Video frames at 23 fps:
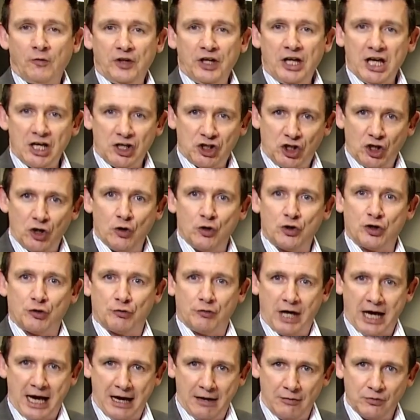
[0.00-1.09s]
the issues
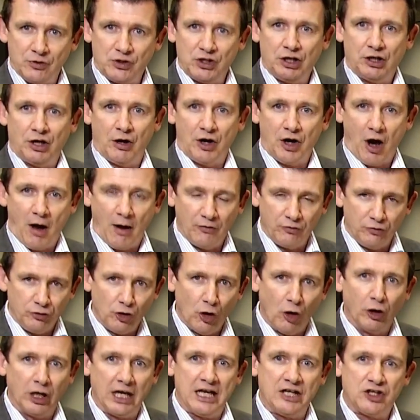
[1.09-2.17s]
around, you know, and our
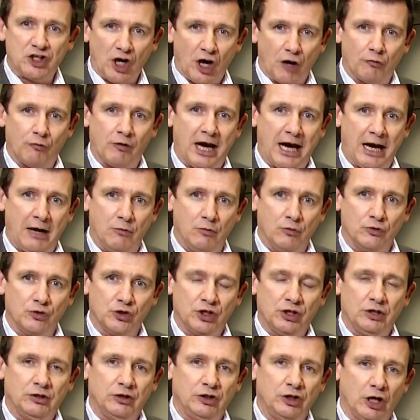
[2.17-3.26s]
knowledge around,